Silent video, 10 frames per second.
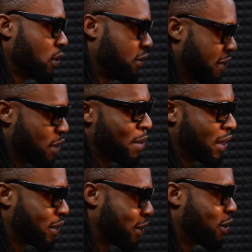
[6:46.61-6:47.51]
defend
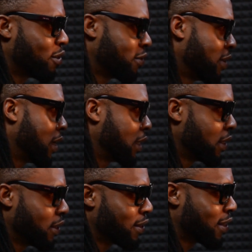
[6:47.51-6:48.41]
myself, you know, at
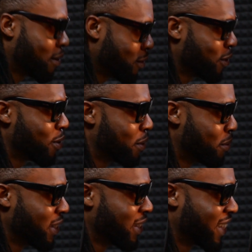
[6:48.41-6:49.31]
any time, you know what I
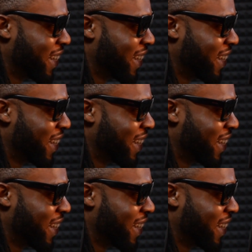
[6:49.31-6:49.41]
mean.